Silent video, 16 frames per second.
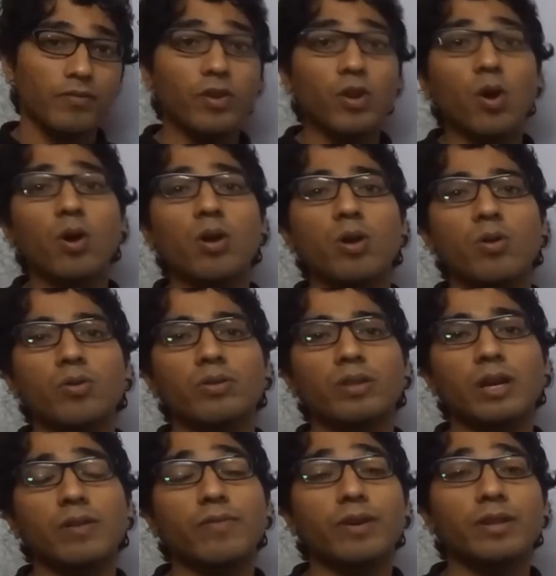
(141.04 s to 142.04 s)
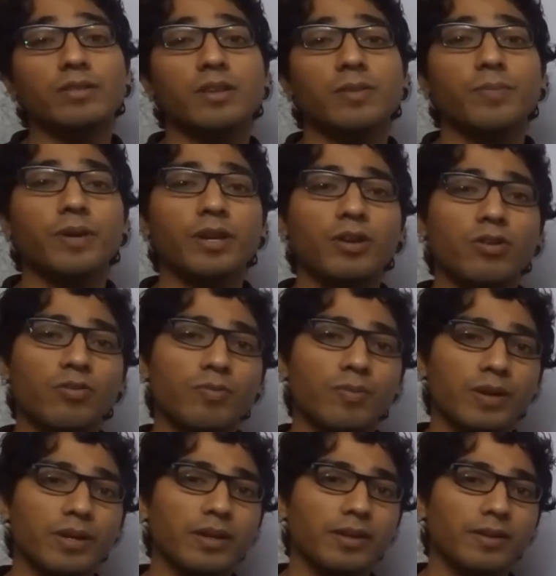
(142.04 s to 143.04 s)
We all know that what is the meaning of
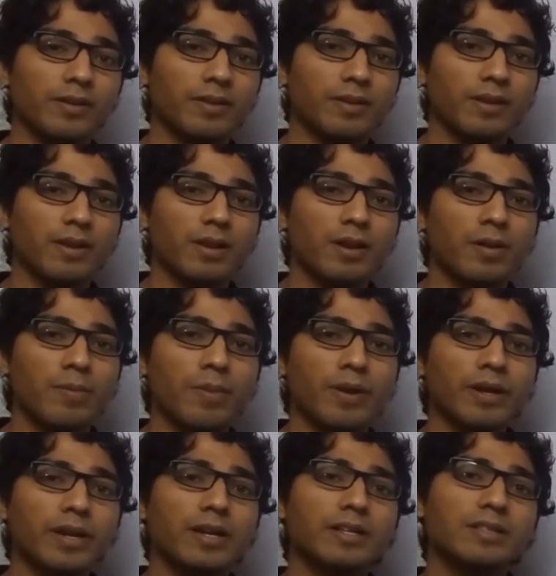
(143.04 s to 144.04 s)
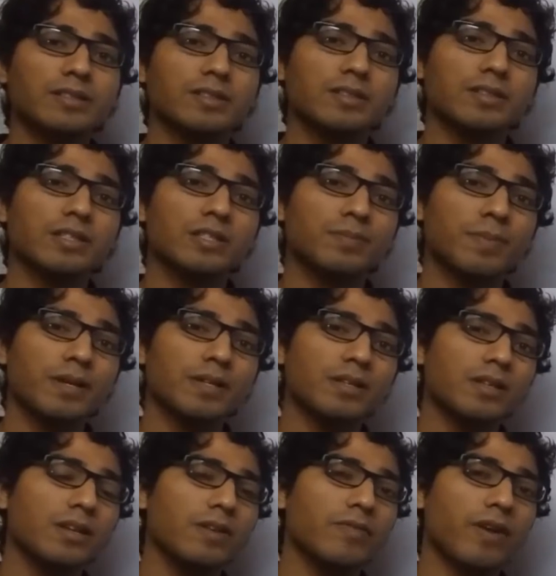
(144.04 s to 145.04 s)
money, but it's
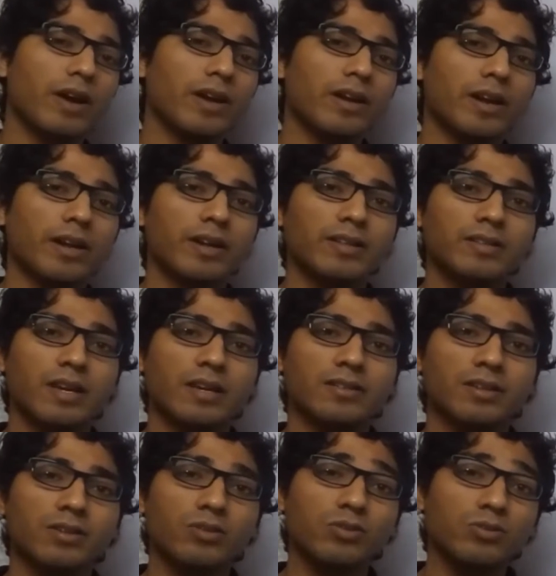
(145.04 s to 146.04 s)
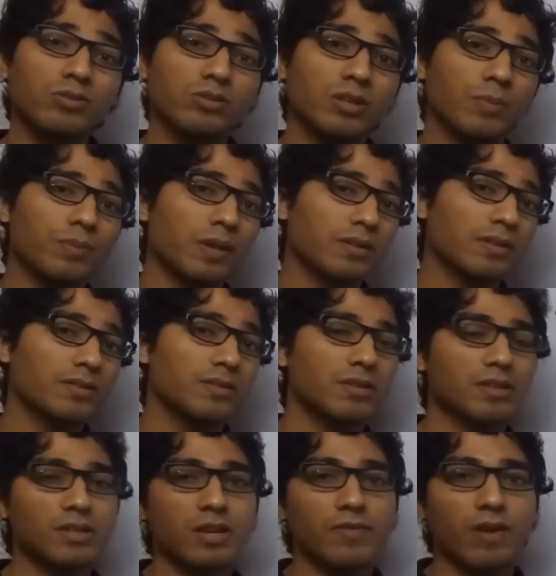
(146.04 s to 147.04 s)
especially defined under section 2 subsection
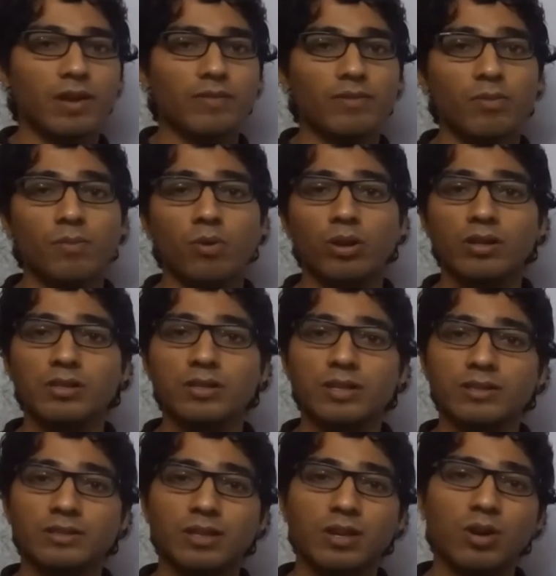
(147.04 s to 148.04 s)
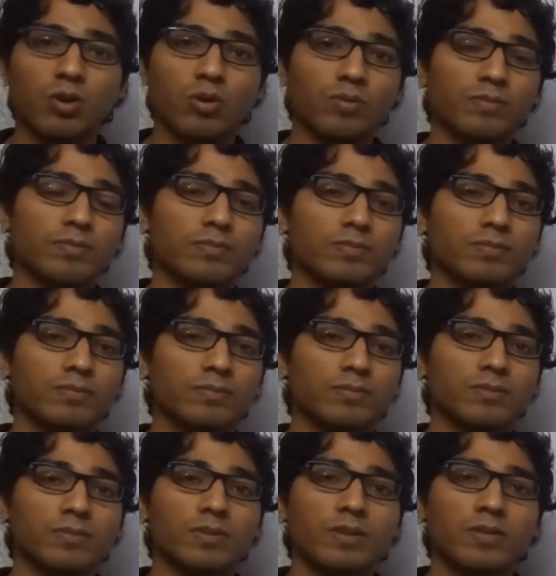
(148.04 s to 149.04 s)
65 of model GST law.
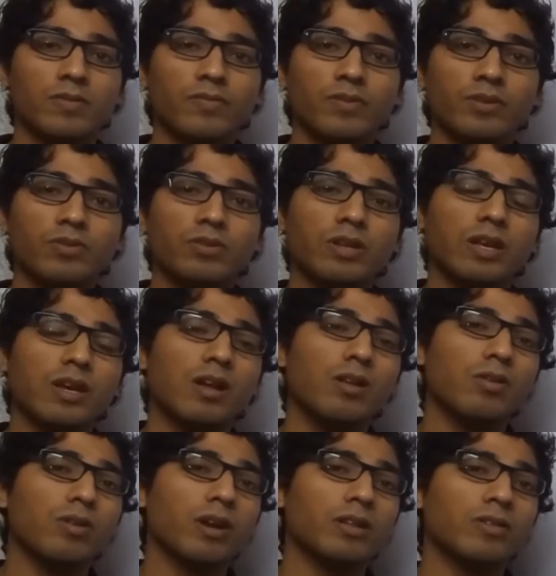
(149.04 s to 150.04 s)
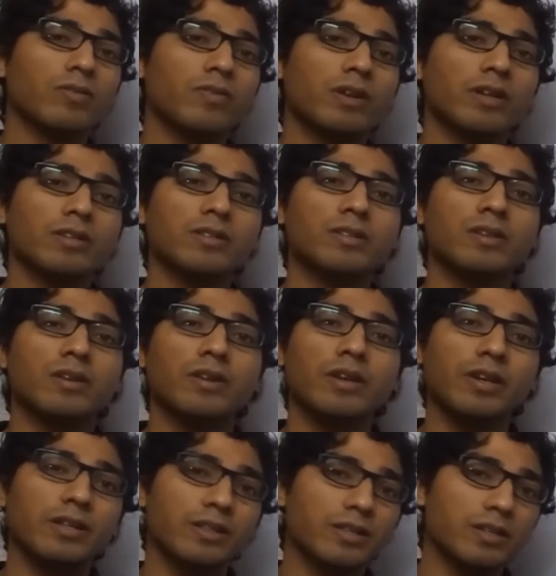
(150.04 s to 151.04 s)
We should take a look at what is
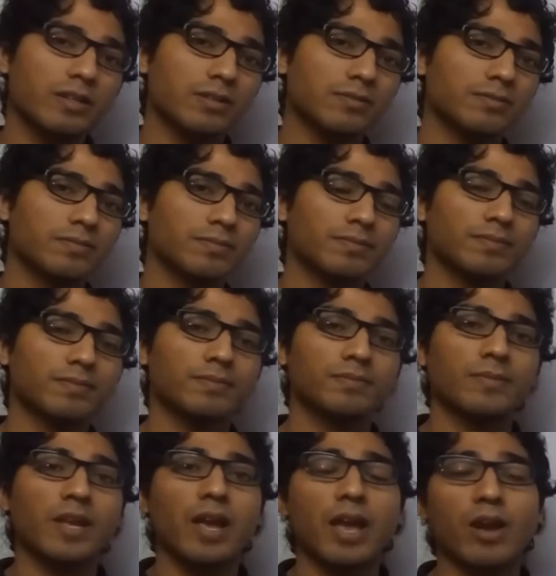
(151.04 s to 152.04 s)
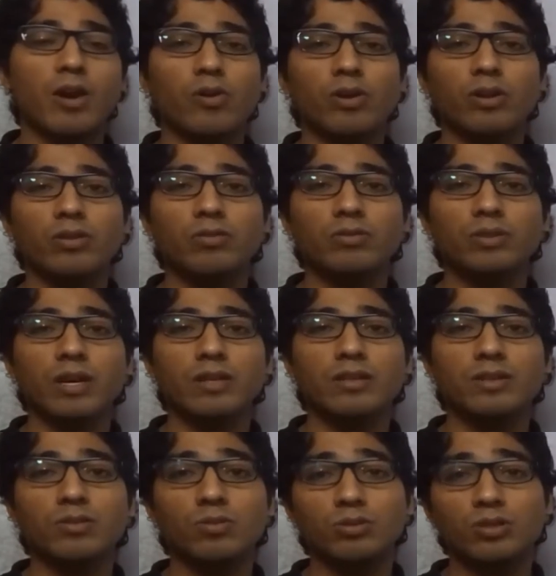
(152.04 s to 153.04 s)
written there. According to
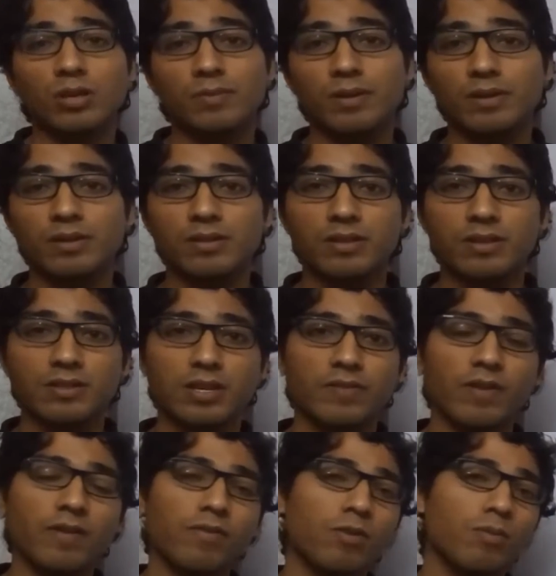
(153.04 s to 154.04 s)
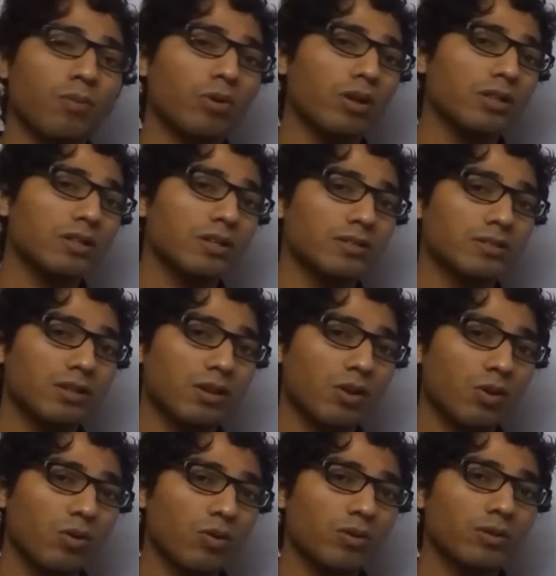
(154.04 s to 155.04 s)
section 2 subsection 65 of model GST
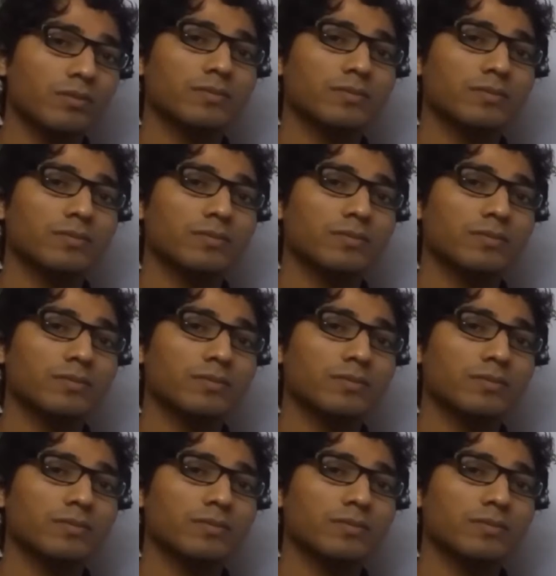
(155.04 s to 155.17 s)
law,